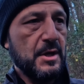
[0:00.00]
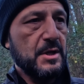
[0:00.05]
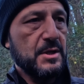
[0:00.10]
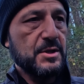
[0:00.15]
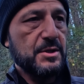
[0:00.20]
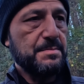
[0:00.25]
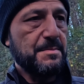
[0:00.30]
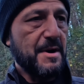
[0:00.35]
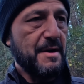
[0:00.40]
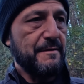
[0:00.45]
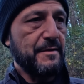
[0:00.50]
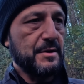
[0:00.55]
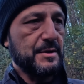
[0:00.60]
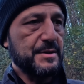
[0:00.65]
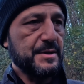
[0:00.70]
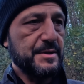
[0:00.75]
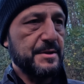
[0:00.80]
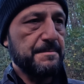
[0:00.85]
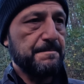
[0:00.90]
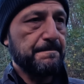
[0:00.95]
it's
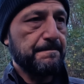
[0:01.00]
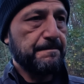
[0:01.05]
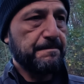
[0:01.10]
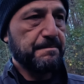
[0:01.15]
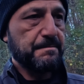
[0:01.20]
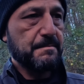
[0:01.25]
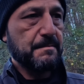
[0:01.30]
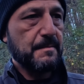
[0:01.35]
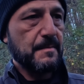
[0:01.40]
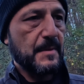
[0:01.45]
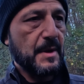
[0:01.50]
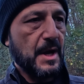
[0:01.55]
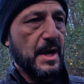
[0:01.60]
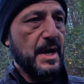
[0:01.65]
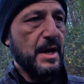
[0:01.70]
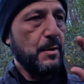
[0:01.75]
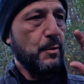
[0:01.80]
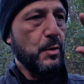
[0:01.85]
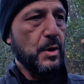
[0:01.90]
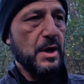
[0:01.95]
marvelous.
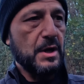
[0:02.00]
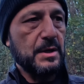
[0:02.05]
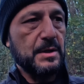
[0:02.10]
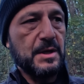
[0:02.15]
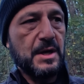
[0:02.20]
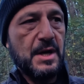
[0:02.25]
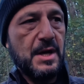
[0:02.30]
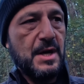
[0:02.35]
It will